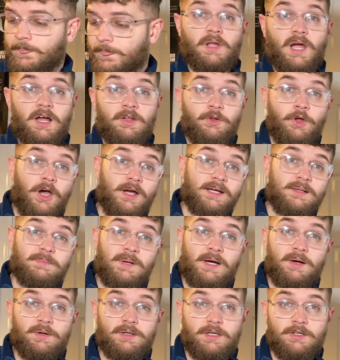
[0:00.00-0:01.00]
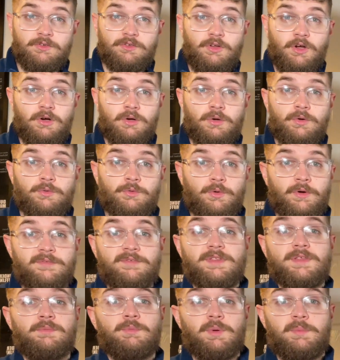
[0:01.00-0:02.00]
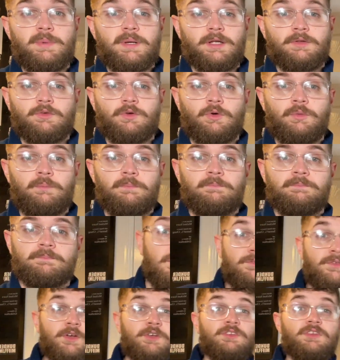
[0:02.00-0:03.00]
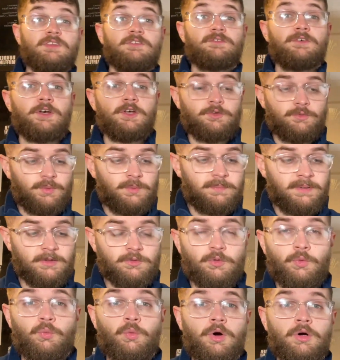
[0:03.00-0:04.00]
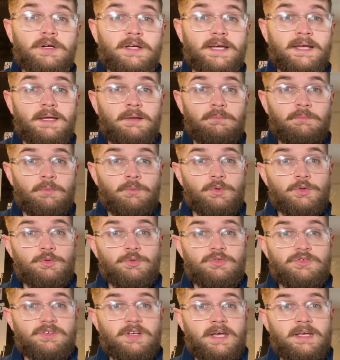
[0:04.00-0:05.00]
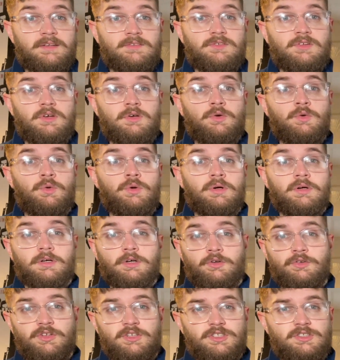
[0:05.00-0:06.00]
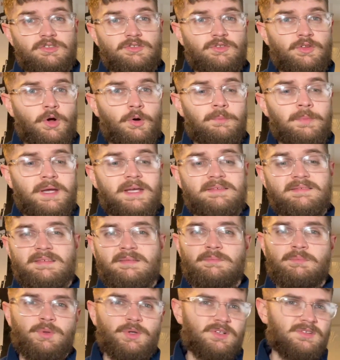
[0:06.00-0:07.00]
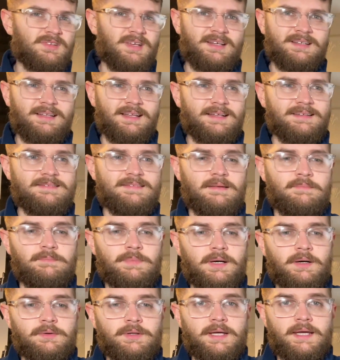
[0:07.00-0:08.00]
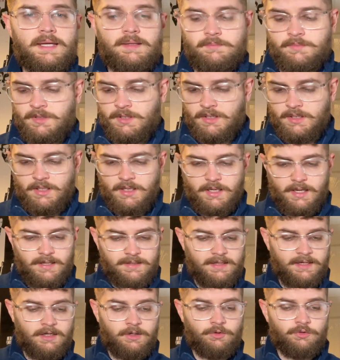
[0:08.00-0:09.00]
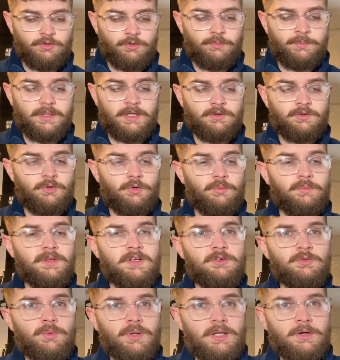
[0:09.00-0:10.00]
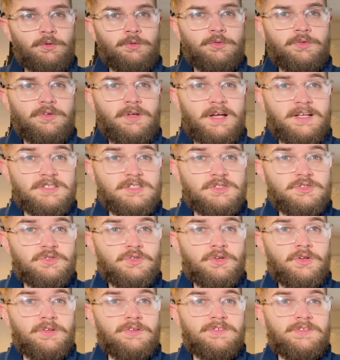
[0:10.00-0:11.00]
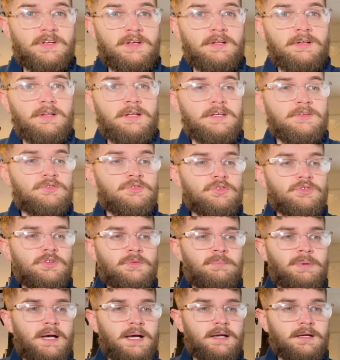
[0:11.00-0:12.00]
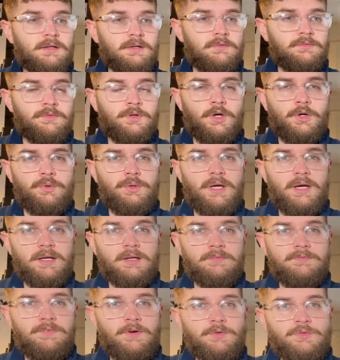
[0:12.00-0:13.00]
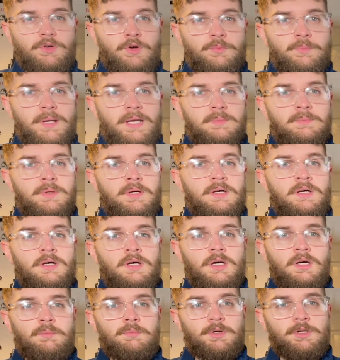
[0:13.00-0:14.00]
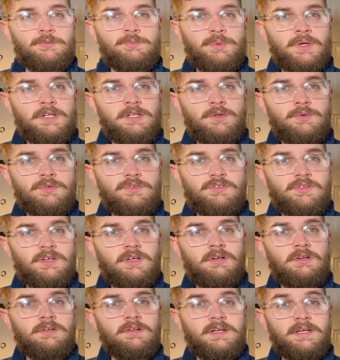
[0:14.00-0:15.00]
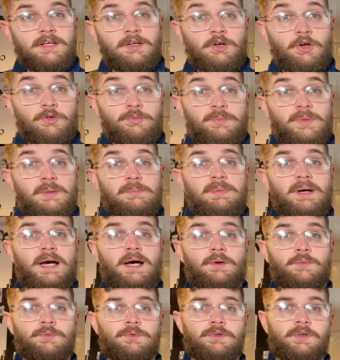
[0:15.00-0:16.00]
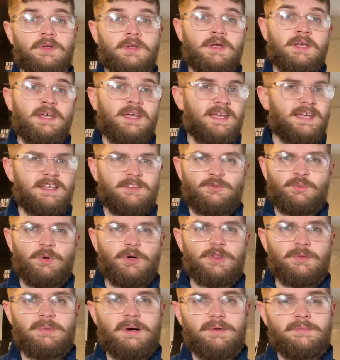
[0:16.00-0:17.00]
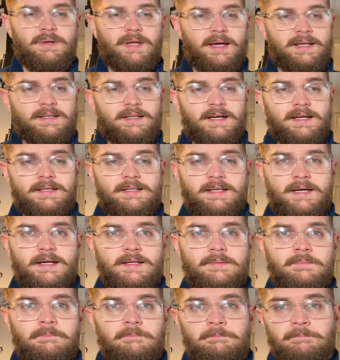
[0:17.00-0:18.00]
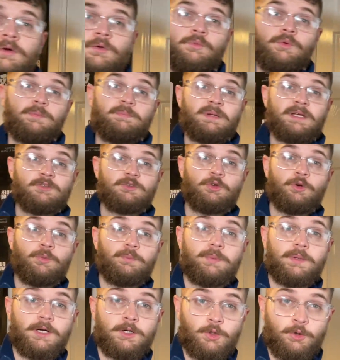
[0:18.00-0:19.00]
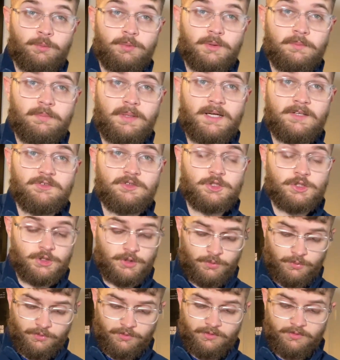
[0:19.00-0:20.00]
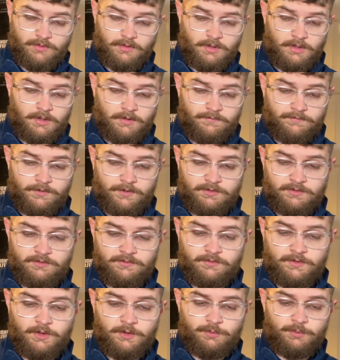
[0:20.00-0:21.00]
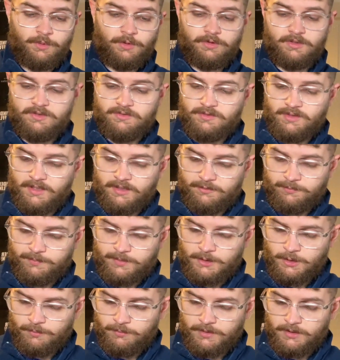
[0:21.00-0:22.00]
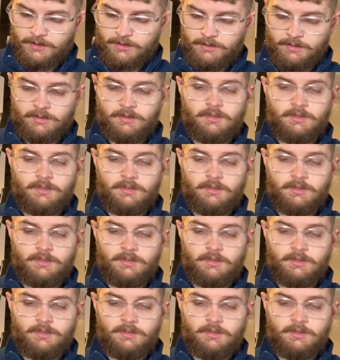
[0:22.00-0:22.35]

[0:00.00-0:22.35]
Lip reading: I'll not hang about and I'll start going through everything we picked up. First things first, we picked up one game, which was Skate 2. Condition's not amazing, but it's kind of like a £10 game. And then I also picked up this while I was actually stood at the till. It's just a pack of Kodak photo paper, but it's brand new and sealed. It cost me £1. It's worth about £9.99. We picked up a couple of pairs of shoes. First things first, we got these nice Puma